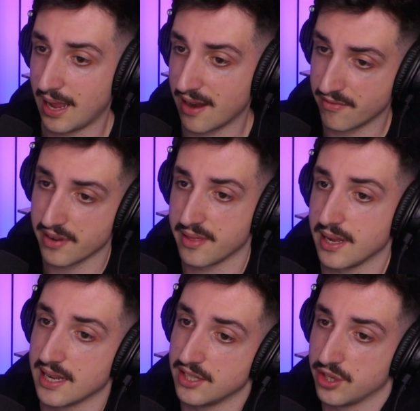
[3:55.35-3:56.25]

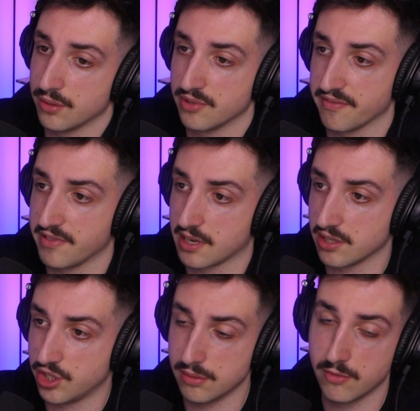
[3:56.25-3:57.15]
everything in terms of the
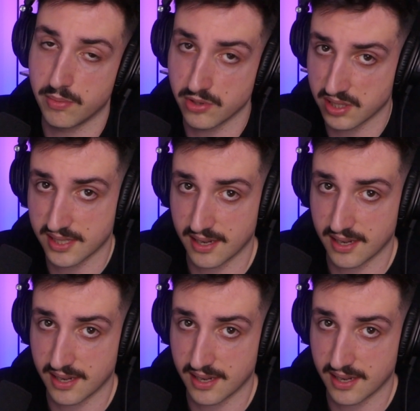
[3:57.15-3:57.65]
consumables and